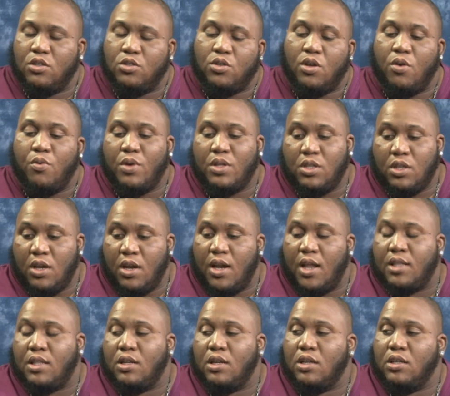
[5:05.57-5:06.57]
So I went to the
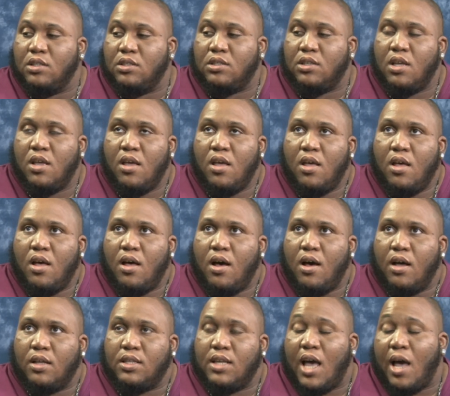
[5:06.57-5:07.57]
Netherlands,
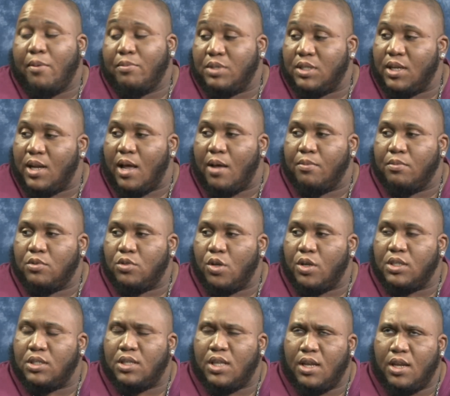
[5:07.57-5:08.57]
to Amsterdam. So I
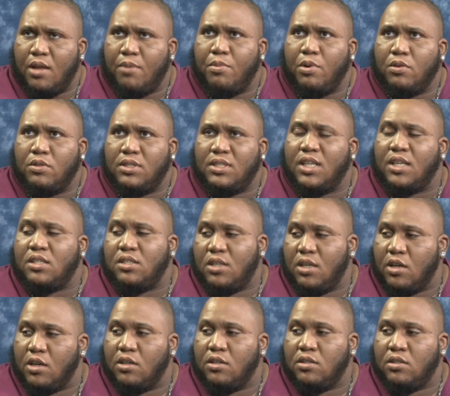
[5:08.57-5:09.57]
stayed there about 6
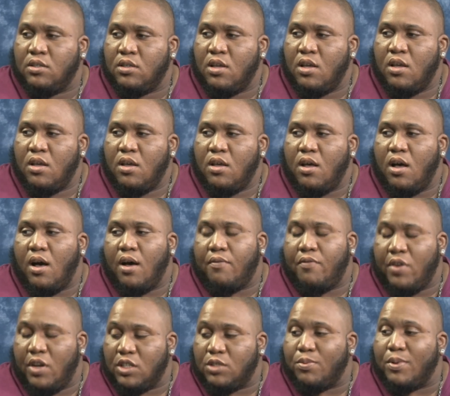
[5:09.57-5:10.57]
years.
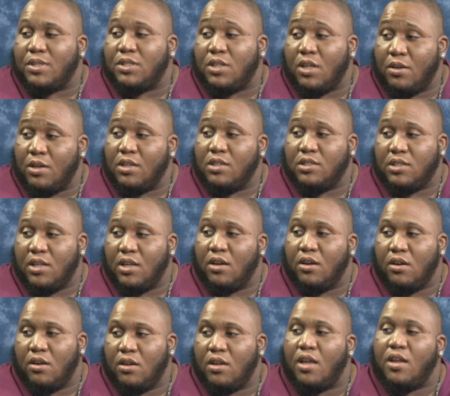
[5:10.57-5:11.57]
finished my studies
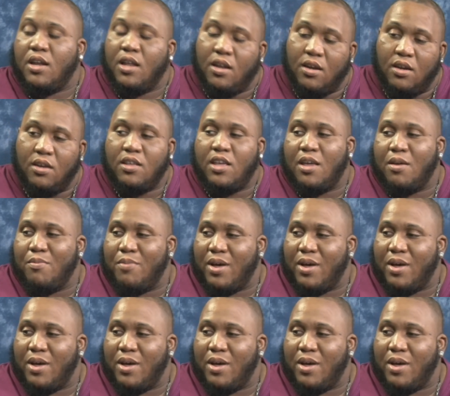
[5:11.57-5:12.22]
there, yeah. And then came back.